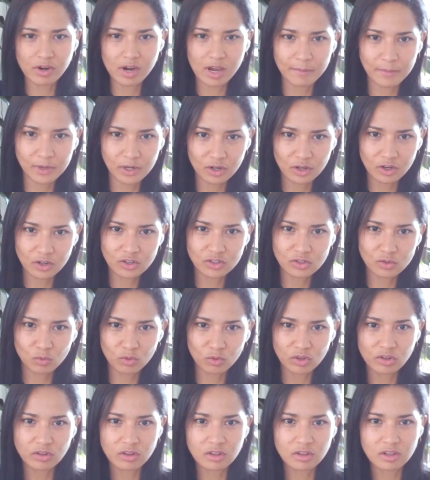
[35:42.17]
parameters.
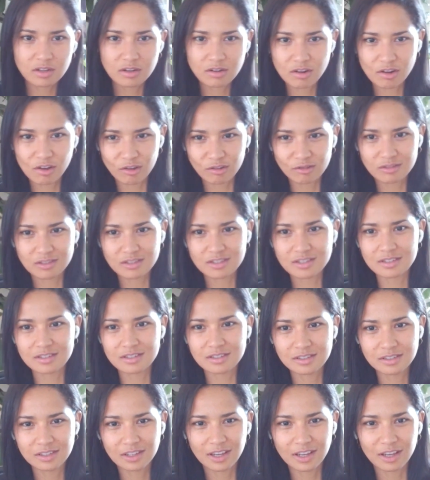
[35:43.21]
What are the unknowns?
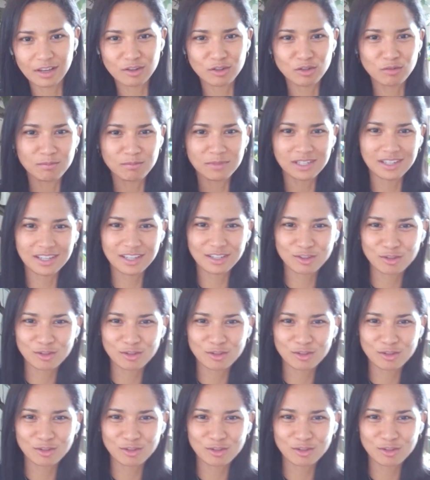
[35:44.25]
How do you mitigate the